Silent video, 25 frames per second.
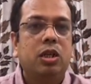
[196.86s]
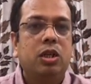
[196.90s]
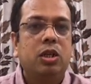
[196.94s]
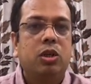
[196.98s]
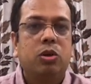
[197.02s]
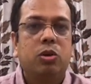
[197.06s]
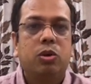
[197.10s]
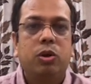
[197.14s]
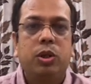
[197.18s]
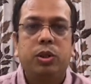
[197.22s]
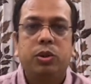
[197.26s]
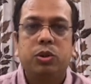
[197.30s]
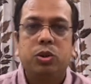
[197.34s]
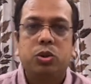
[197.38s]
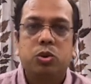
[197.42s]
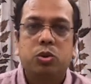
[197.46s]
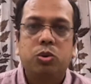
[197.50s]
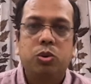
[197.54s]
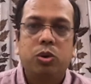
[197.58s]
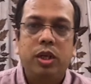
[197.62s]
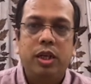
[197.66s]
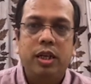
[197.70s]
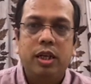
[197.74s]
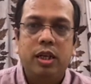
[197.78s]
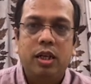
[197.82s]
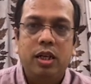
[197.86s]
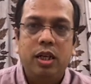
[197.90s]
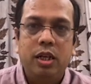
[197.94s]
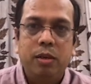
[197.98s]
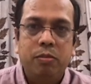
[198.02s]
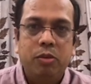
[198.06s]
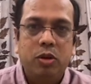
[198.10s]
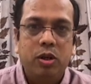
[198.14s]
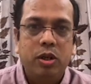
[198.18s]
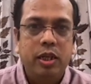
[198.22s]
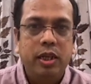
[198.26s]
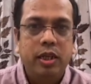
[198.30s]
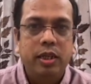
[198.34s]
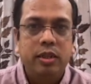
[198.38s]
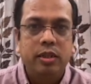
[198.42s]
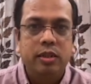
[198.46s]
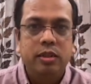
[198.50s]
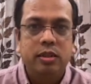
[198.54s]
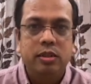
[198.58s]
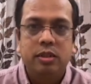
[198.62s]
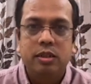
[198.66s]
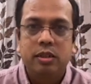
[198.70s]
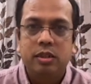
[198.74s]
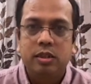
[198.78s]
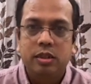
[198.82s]
going to school in early morning.
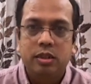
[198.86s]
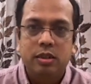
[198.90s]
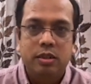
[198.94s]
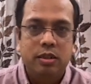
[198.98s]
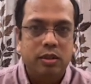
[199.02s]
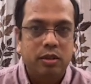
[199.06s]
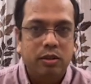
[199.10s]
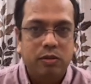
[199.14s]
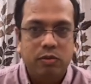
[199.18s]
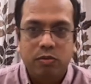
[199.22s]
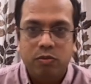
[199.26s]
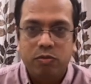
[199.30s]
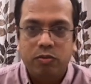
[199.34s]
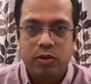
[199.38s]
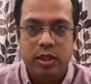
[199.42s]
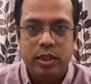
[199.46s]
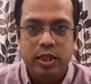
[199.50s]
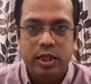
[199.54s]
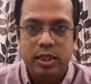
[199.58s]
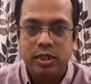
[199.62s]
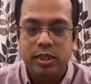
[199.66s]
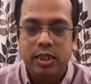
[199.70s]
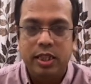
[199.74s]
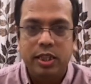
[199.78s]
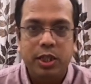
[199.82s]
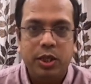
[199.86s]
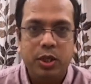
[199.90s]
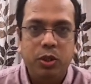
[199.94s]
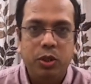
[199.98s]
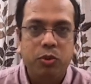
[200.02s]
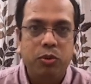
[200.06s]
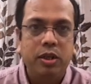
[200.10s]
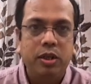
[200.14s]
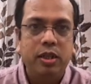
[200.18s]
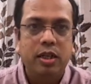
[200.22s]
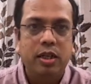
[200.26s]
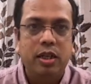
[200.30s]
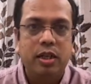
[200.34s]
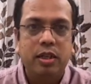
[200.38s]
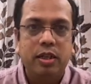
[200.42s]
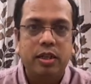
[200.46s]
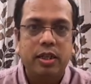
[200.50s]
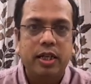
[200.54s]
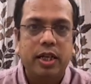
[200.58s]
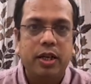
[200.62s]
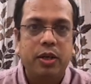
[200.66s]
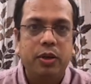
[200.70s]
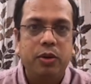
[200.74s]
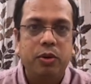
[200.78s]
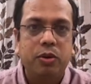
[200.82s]
While there's nothing new in here,
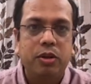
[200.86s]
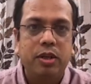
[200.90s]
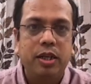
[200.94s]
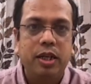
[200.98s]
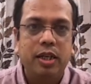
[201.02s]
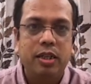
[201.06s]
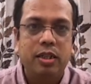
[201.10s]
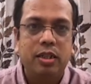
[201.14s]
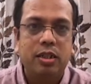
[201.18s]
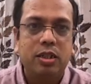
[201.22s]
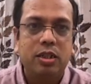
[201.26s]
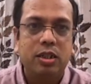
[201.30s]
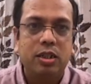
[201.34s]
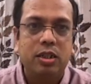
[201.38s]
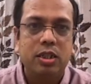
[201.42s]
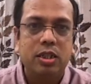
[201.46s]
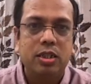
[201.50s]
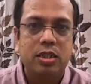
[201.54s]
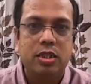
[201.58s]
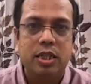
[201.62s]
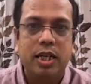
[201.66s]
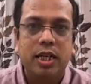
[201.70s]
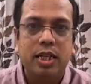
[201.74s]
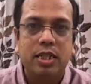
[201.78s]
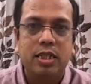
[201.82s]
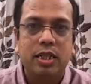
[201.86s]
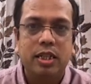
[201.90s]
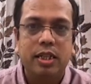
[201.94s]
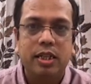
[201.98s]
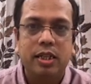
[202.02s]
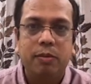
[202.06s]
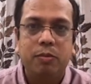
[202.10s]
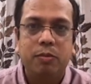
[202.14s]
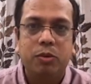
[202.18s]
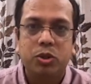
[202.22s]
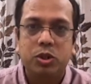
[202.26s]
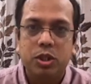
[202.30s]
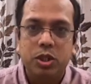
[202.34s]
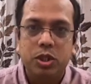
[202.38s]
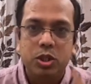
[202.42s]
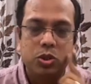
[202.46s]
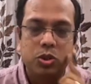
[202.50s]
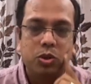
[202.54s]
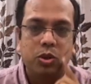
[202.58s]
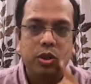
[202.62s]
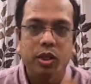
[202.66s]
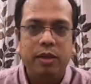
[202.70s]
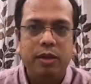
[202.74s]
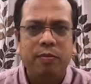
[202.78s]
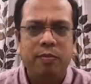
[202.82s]
can you create this as an emotional
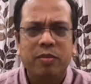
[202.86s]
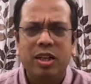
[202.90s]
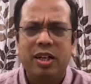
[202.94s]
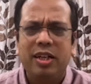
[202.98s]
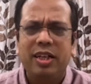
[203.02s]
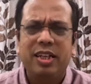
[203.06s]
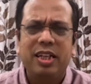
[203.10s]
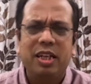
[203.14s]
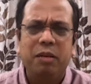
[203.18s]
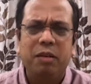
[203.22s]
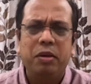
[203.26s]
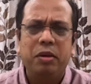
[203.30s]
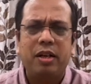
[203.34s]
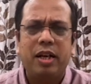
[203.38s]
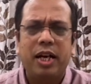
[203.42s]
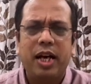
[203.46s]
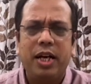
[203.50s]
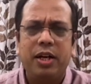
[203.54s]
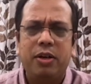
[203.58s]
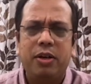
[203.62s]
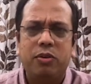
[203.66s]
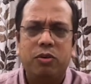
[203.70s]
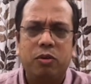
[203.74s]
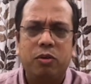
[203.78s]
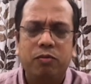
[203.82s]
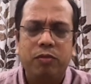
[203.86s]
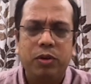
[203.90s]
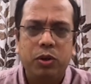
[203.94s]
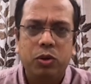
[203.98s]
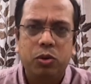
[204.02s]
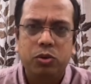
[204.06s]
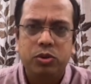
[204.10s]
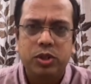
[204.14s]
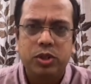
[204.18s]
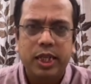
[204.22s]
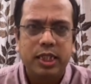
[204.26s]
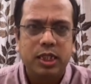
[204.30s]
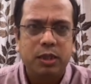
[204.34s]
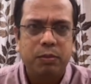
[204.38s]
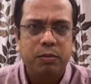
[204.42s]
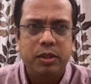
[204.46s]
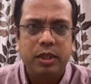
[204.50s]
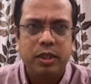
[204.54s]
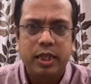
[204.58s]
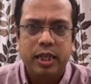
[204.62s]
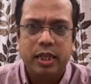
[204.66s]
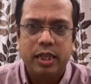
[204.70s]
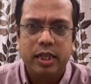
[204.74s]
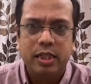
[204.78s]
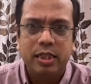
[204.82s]
story? It can be right, wrong. We know ChatGPT
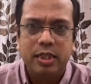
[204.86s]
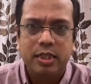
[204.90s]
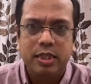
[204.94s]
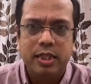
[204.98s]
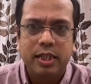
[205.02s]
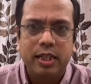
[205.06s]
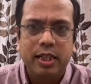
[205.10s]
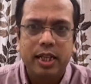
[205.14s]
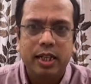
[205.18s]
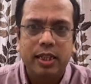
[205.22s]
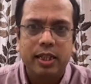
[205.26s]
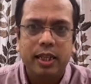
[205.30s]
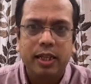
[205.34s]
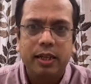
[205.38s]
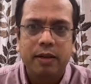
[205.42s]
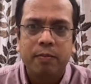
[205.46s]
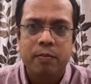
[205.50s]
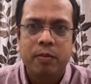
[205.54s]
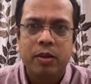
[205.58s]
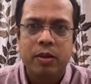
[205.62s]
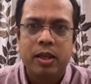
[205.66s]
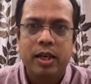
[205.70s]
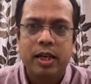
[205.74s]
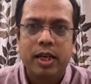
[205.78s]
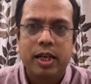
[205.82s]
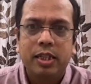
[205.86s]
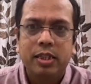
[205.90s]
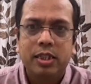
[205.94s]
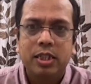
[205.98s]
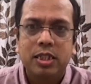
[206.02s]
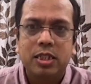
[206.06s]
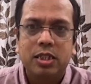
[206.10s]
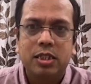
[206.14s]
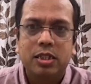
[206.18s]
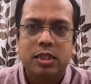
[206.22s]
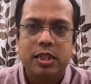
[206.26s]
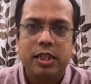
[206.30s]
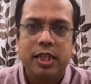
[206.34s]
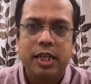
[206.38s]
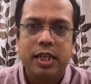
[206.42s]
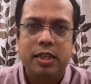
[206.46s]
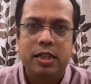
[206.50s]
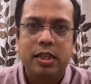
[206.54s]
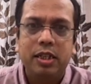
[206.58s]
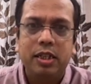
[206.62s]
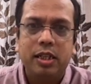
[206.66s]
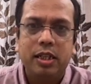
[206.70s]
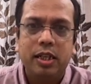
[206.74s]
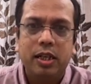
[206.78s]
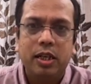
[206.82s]
can understand that thing, and just create
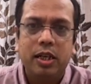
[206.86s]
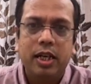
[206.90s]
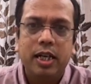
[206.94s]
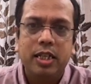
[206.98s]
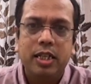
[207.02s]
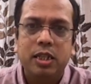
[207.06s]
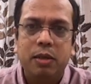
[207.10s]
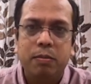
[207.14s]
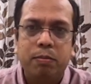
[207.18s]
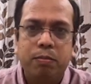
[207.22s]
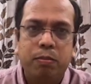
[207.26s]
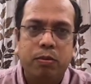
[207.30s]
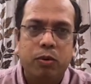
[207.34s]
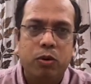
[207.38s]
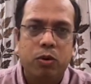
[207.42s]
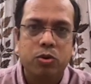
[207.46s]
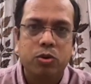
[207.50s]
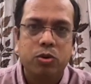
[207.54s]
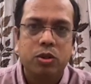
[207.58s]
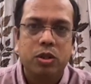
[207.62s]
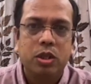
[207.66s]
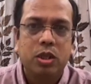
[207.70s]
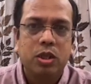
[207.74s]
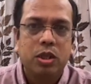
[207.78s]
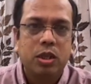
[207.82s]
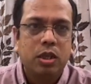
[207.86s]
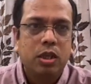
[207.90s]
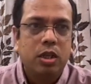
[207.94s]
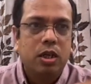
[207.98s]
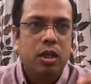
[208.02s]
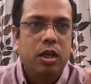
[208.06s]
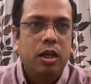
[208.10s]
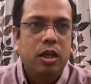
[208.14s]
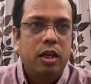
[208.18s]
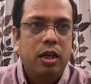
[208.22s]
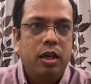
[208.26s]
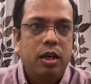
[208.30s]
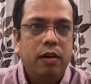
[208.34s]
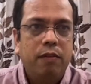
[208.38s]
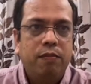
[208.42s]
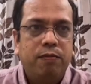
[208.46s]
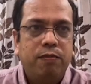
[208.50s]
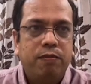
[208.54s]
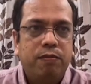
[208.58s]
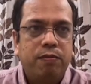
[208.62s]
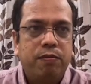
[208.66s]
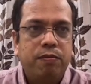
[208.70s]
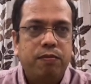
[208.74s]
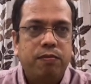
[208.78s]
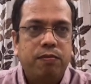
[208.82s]
it as in post. If
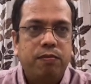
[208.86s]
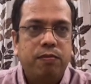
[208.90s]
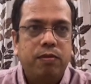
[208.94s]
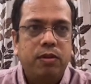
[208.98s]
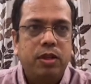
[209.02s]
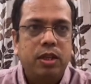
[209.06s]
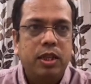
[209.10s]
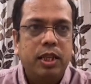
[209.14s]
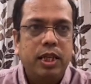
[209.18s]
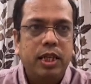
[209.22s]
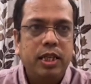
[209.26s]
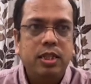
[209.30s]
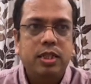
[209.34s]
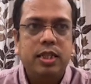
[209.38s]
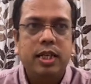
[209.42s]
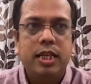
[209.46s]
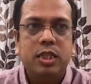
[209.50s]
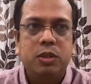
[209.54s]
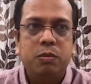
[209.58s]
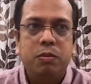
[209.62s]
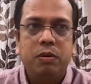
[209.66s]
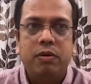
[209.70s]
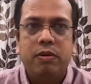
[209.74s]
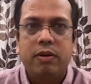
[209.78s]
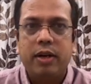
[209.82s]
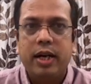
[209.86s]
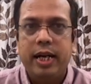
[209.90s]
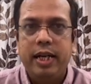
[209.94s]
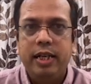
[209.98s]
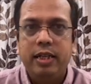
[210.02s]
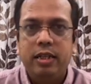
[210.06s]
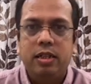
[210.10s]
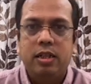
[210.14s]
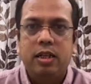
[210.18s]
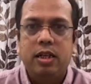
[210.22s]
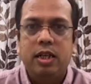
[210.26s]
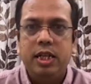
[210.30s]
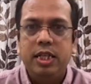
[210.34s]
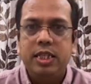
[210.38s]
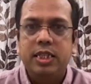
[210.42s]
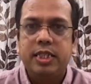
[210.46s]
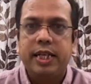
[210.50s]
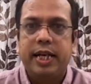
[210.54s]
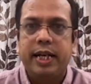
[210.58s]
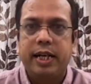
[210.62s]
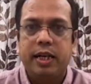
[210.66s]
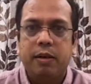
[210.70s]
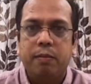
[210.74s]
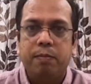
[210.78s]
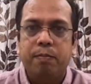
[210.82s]
the things has been rightly
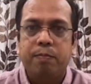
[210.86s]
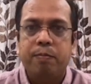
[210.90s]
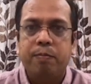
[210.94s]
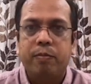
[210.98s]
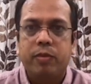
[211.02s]
set up,